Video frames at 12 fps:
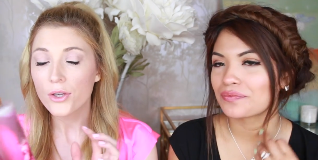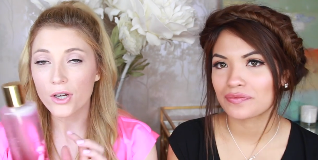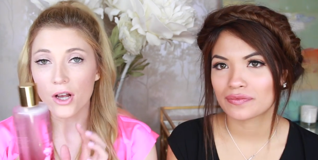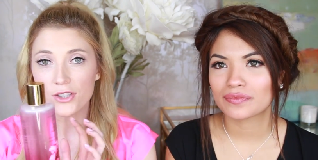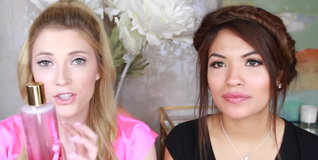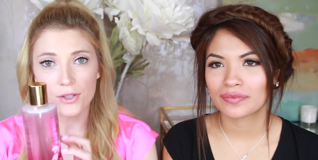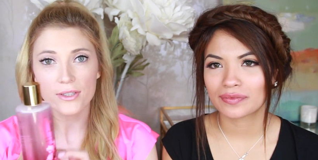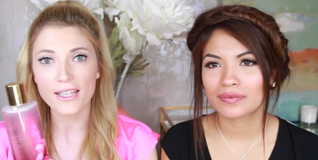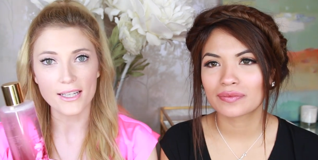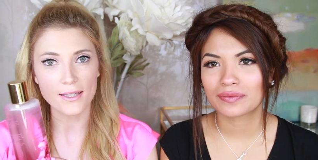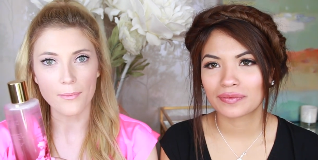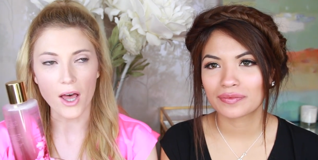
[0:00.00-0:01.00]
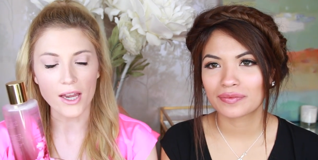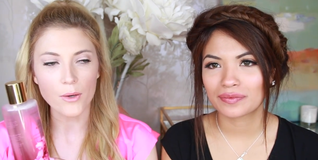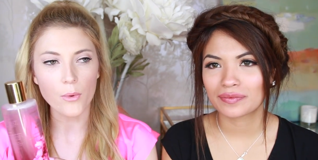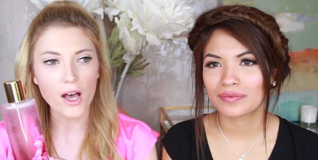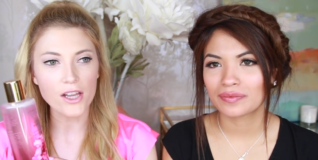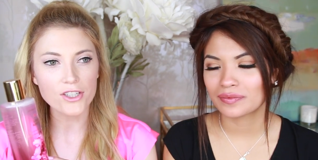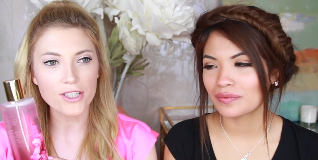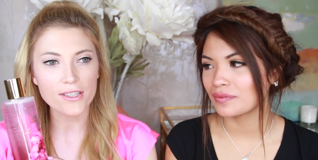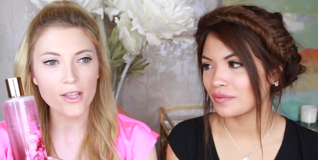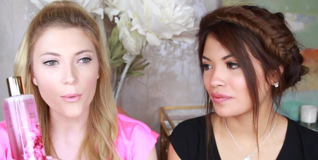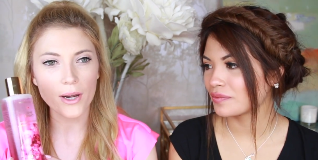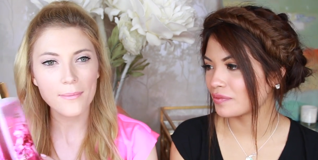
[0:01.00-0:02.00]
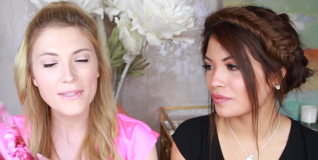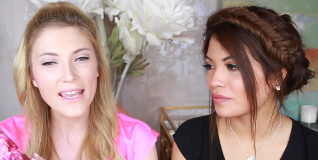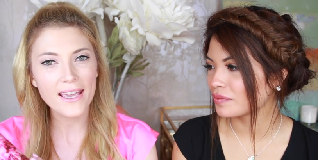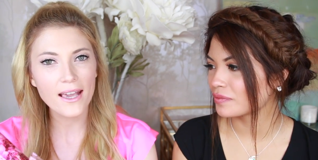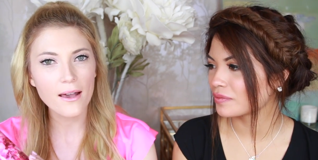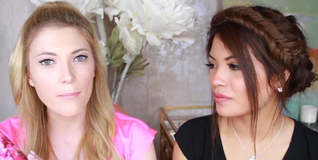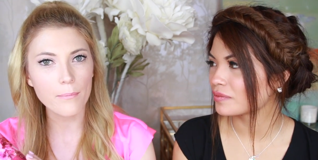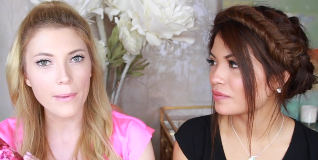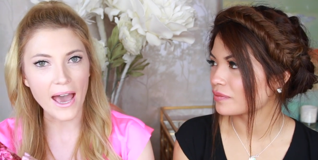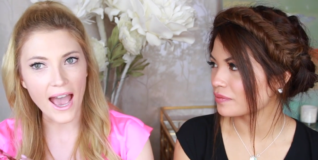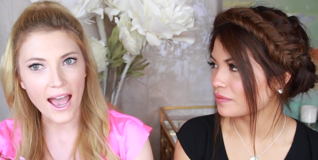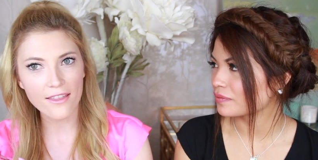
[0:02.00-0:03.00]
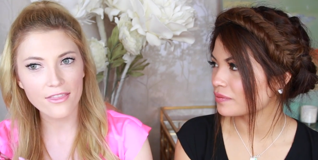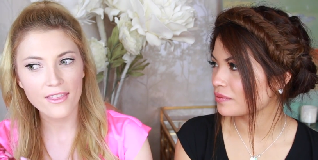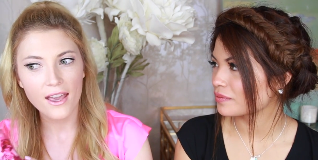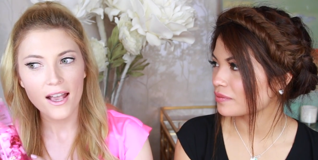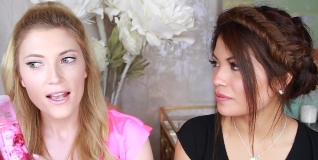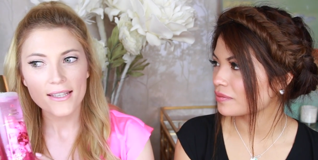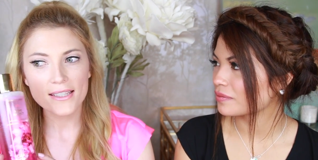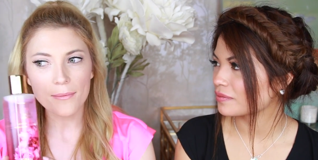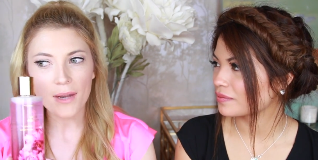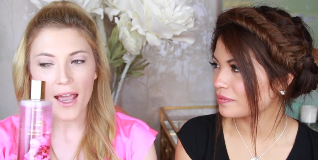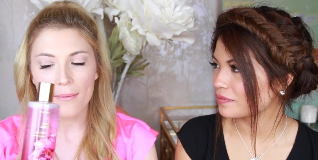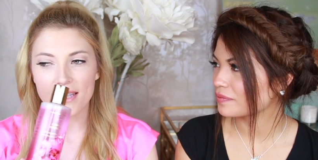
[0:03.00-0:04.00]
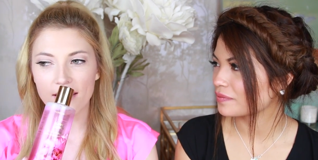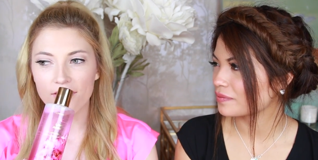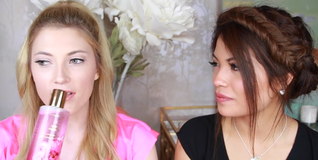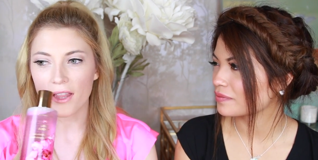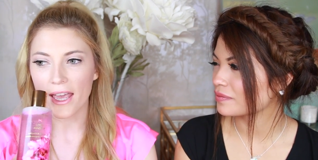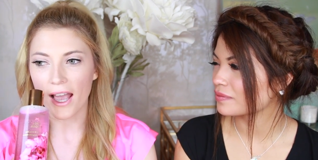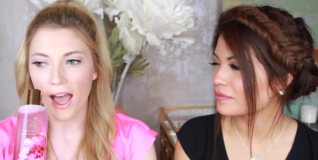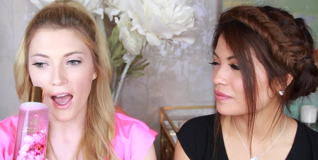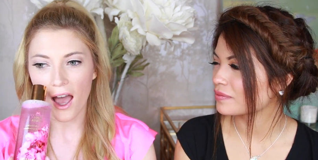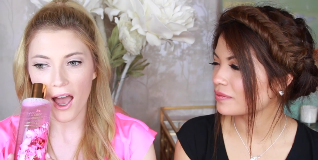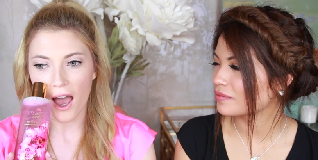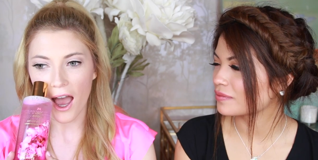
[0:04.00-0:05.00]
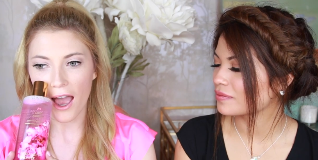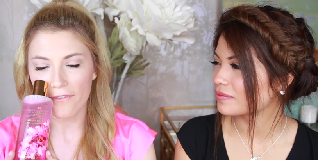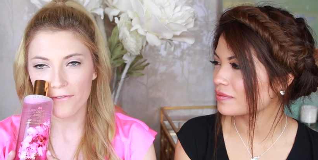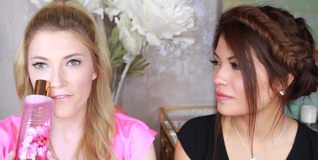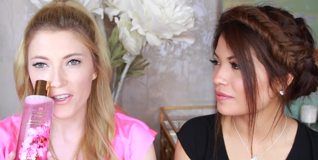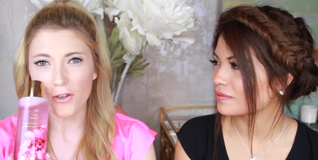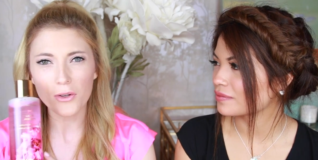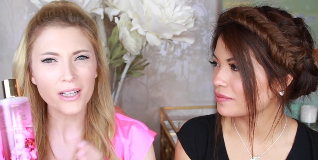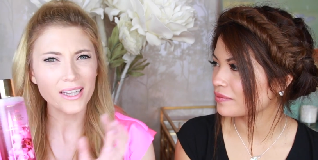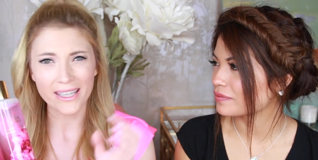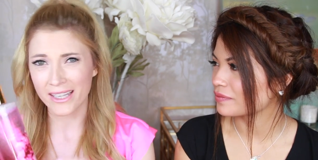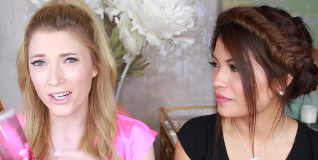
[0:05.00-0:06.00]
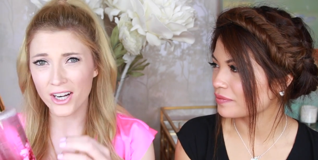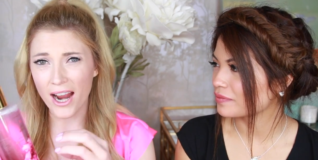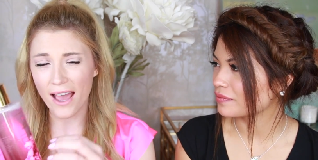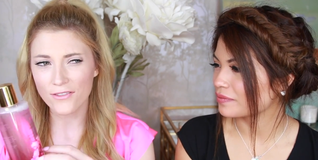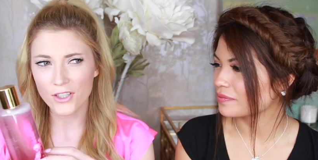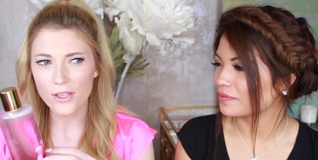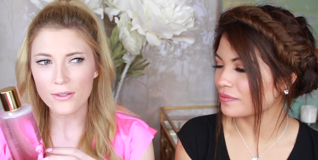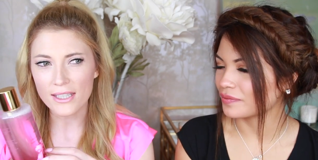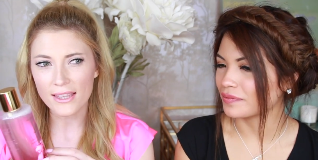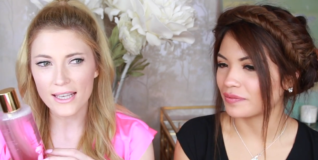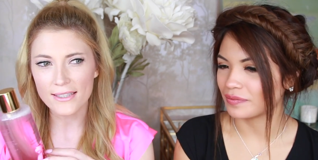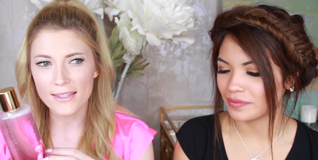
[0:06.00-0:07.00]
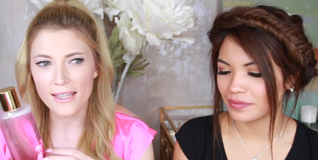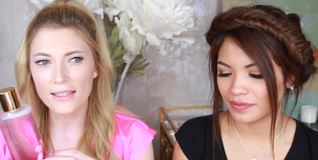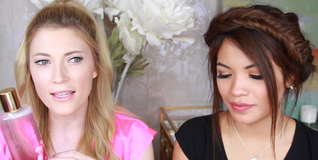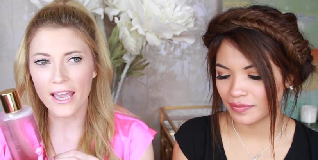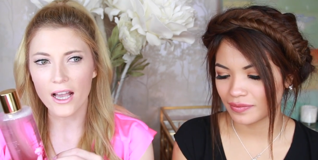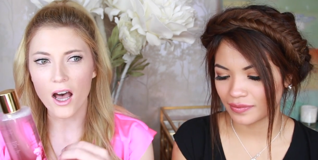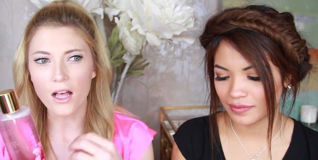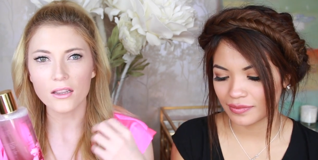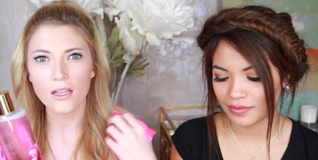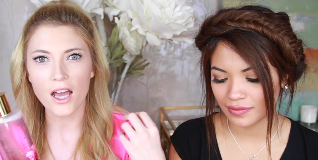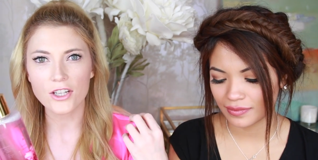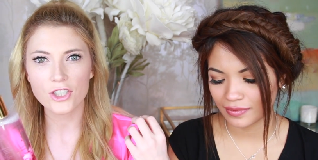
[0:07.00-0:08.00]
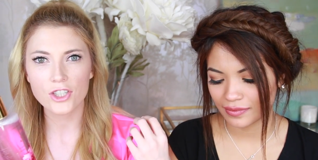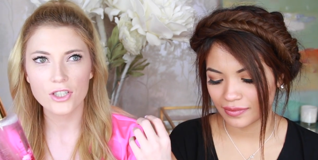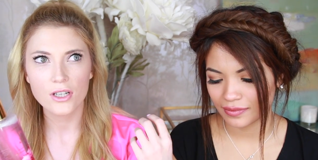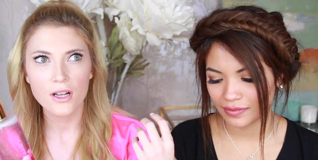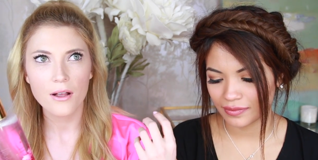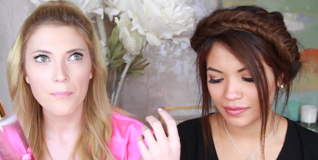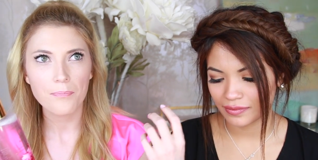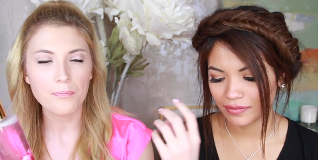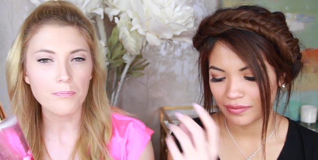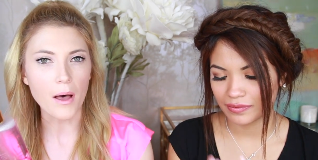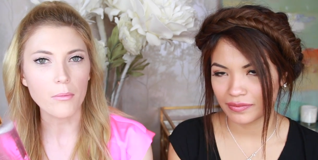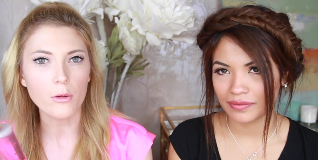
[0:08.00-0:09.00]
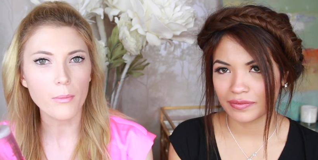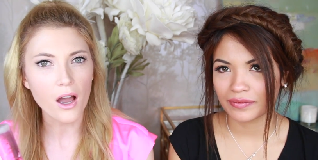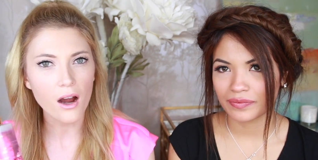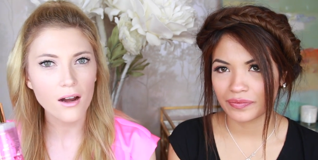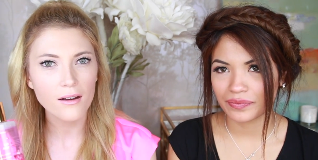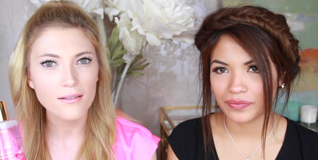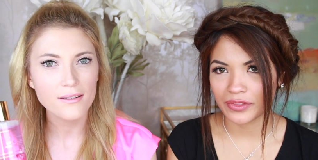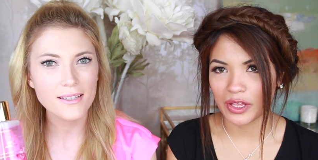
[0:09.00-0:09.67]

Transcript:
Speaker 1: you can also use it as a body wash. And so when I'm taking a bath, sometimes I feel like I feel cleaner after using this than like a Lush bubble bar.